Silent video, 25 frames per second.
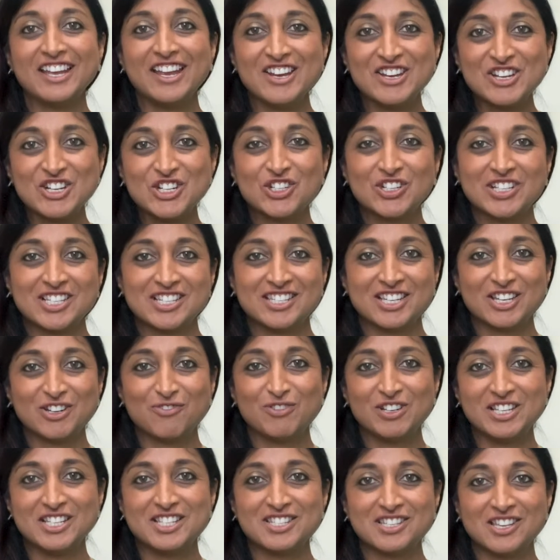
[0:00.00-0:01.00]
interesting
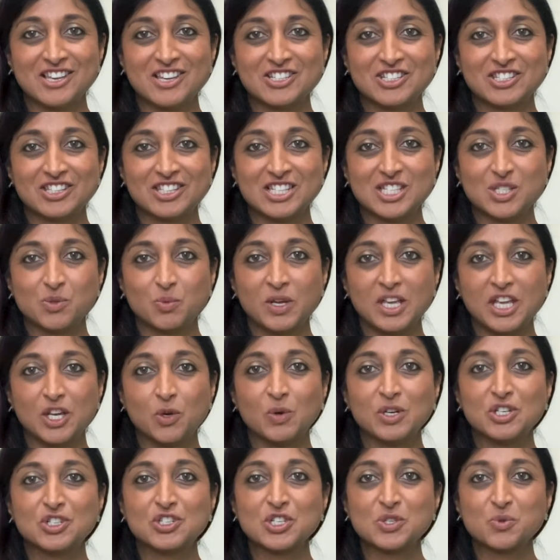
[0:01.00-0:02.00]
research this week,
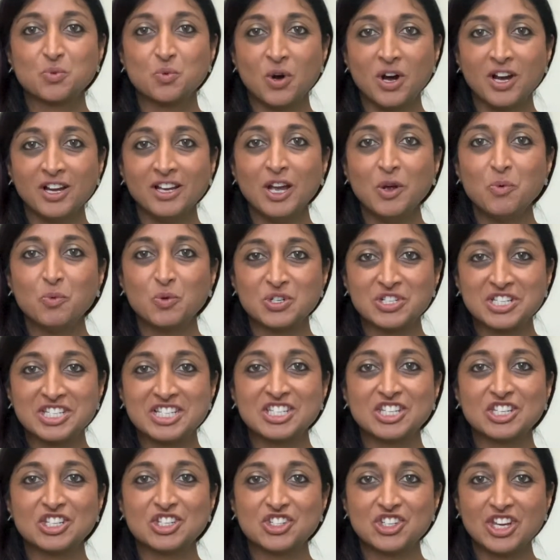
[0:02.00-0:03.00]
which is why I wanted
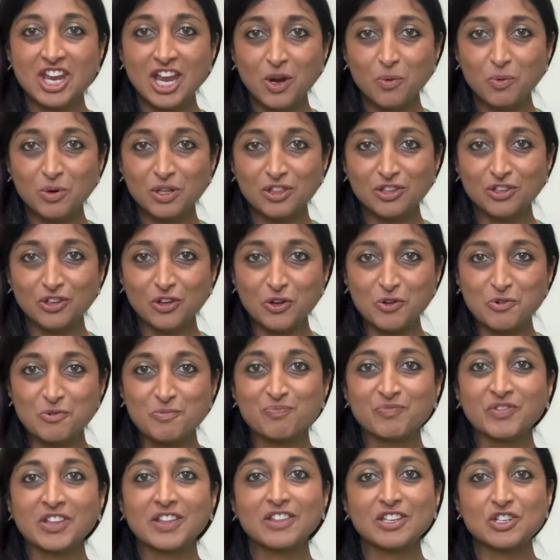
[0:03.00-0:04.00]
to share with you
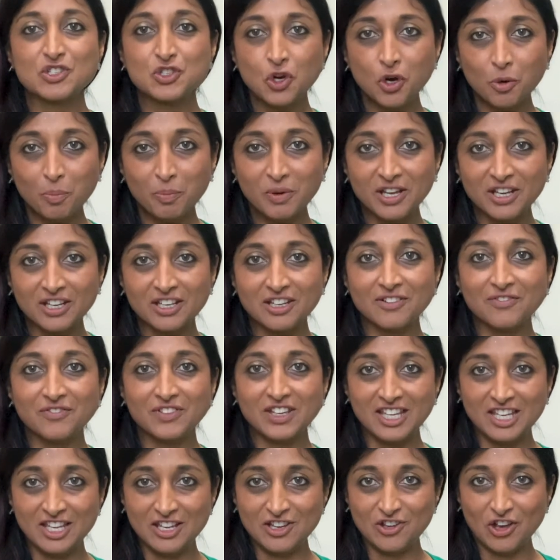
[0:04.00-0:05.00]
the topic of
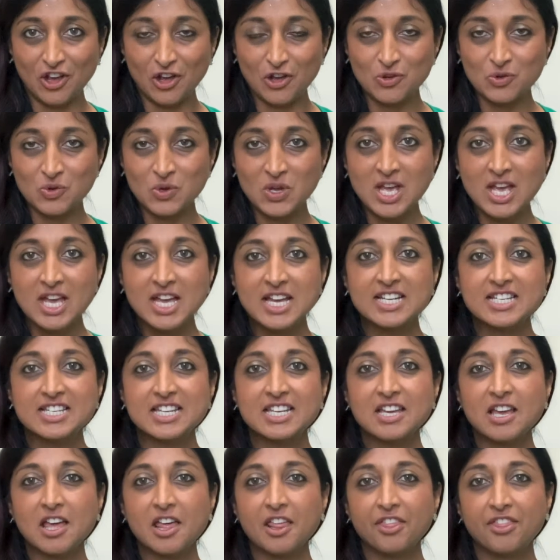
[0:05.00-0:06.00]
ego,
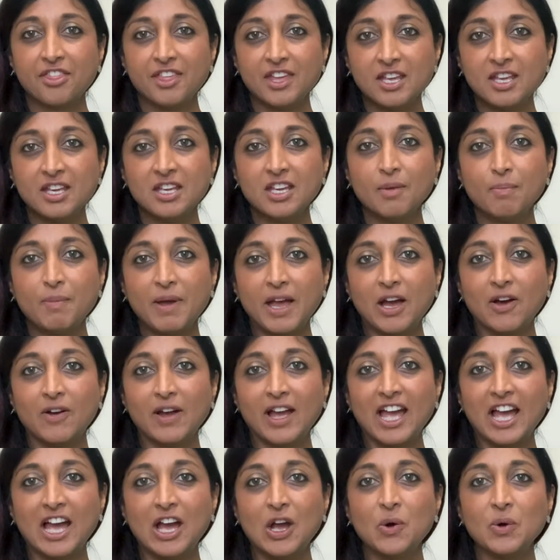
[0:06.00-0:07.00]
to think about
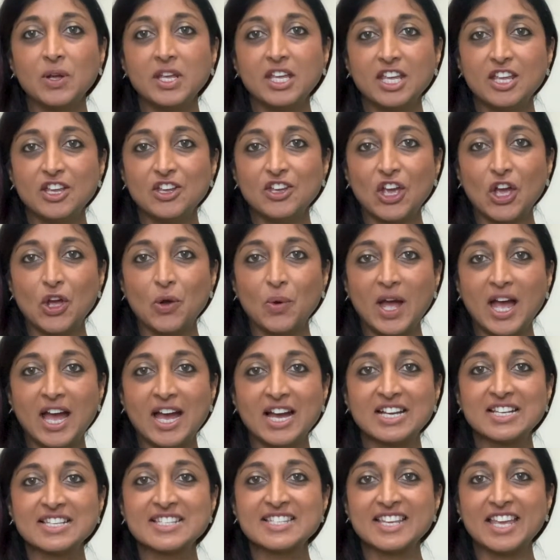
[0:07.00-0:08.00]
how ego
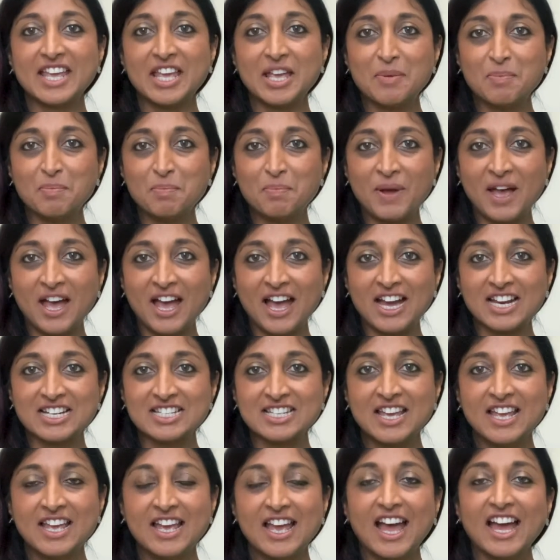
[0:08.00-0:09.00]
has
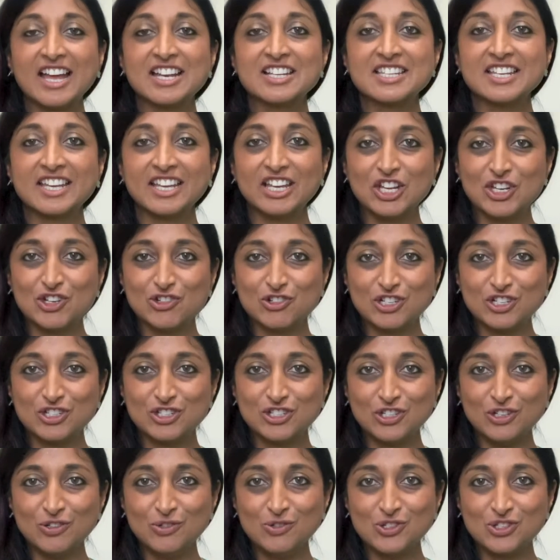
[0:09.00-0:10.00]
impact and to
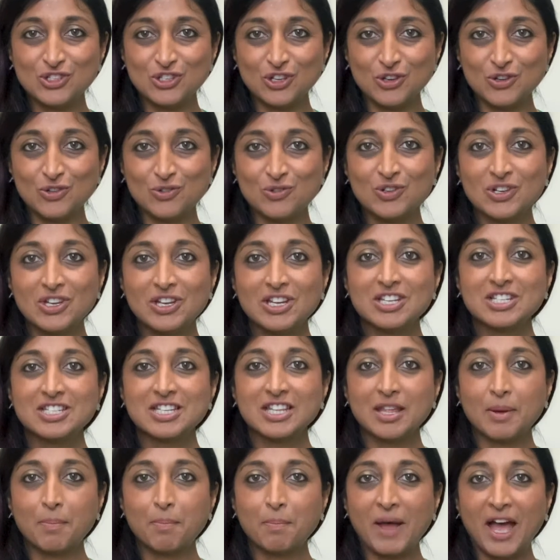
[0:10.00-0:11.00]
introduce you to
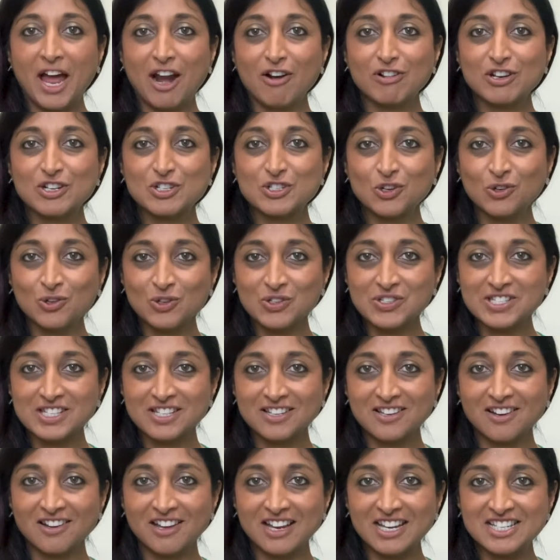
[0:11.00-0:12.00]
the
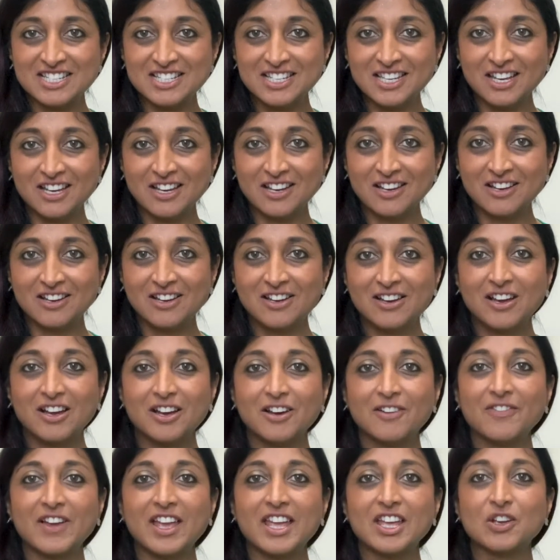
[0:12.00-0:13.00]
paradoxical idea
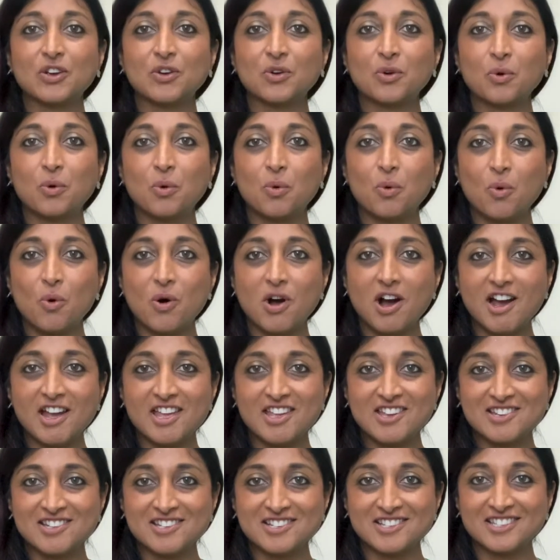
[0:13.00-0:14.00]
of a
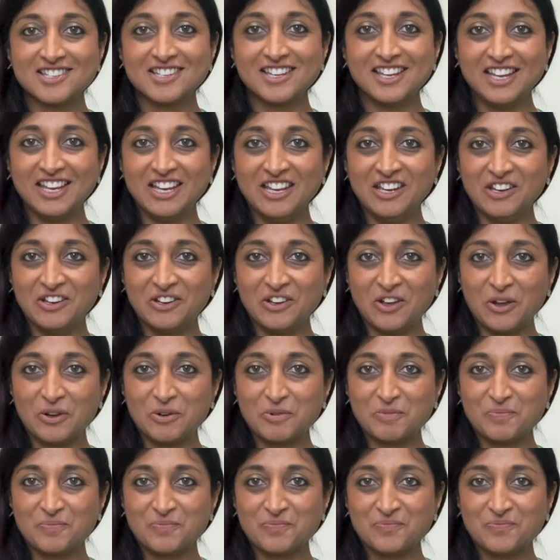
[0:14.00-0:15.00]
quiet ego.